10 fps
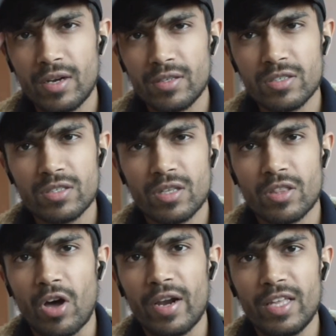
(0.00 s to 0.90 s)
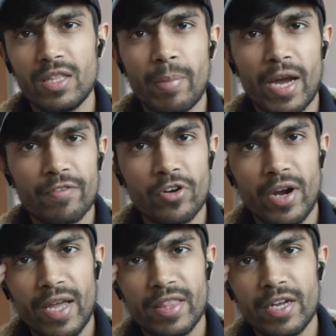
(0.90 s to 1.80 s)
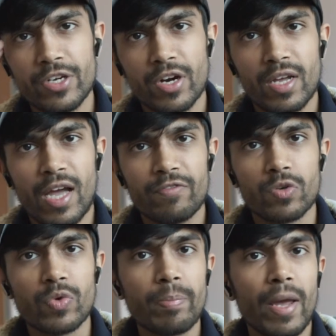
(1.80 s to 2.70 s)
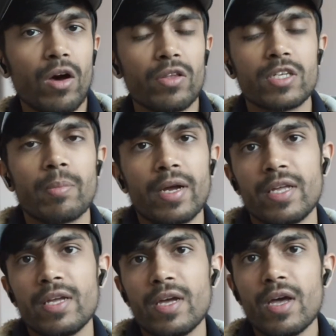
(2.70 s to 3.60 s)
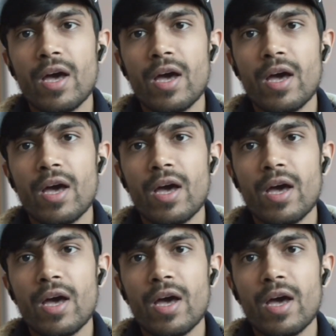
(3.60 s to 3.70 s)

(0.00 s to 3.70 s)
just the thought in the back of your head that you're going to have to repay all this money.